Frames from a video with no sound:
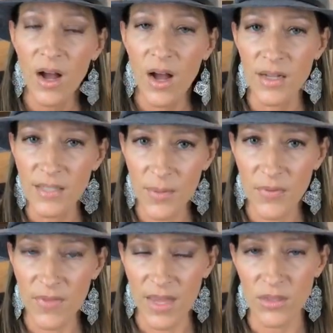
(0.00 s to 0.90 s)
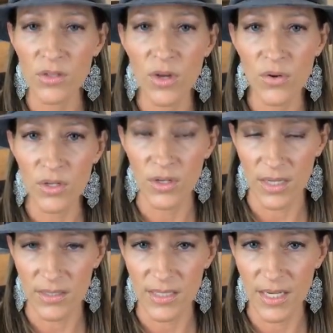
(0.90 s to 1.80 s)
on top of that, the lower your
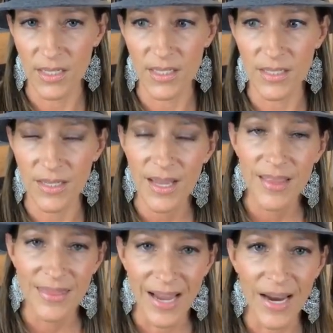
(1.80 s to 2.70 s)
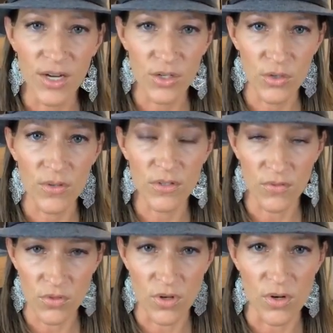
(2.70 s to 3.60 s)
LDL is, the higher your risk
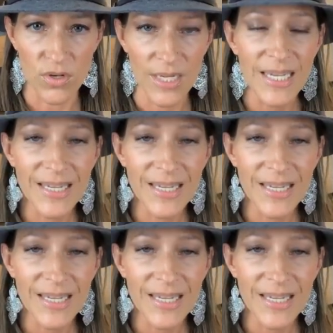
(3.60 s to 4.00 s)
of stroke.